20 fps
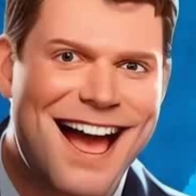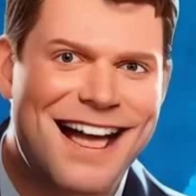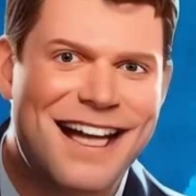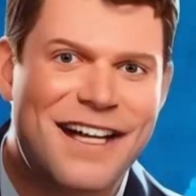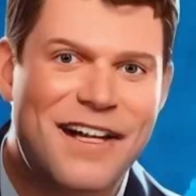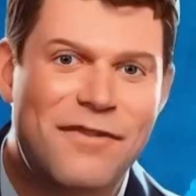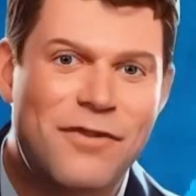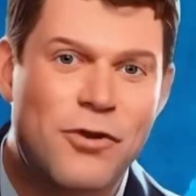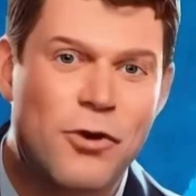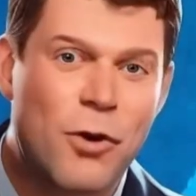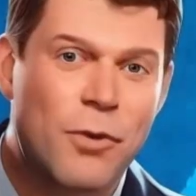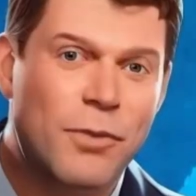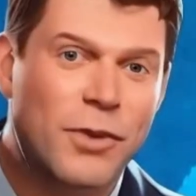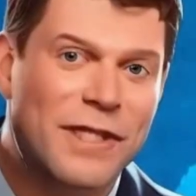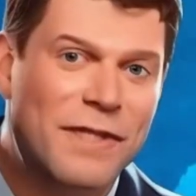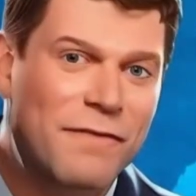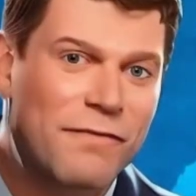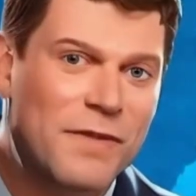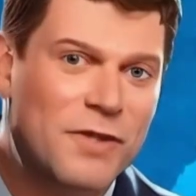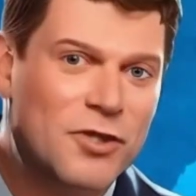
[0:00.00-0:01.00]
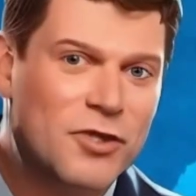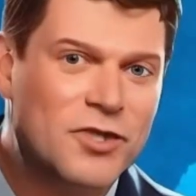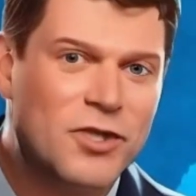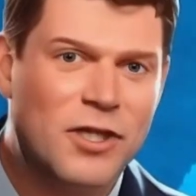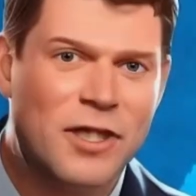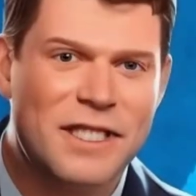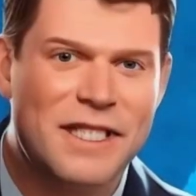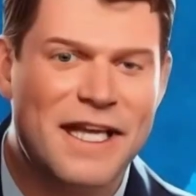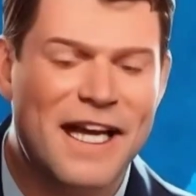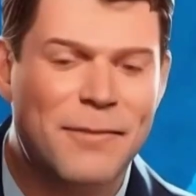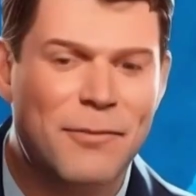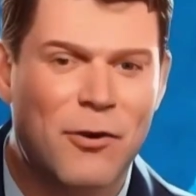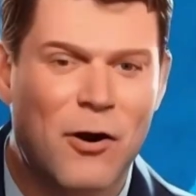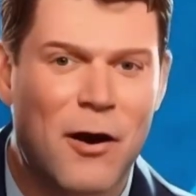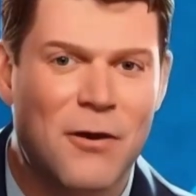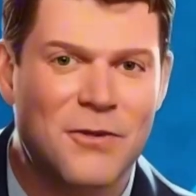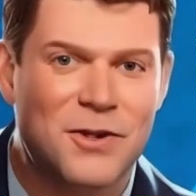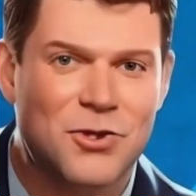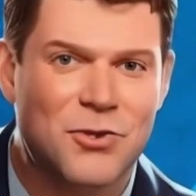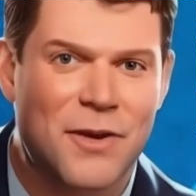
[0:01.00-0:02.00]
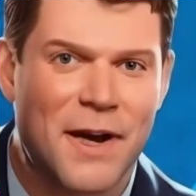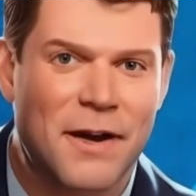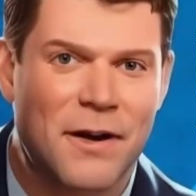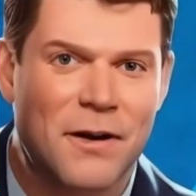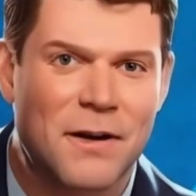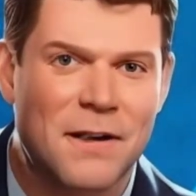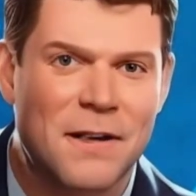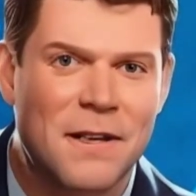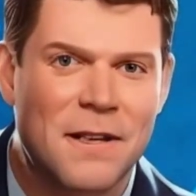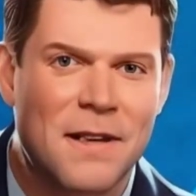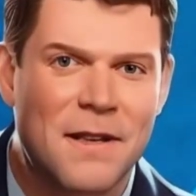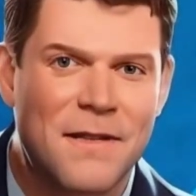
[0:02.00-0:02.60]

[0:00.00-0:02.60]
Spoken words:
And if you don't believe me, just look at Take Profit Trader.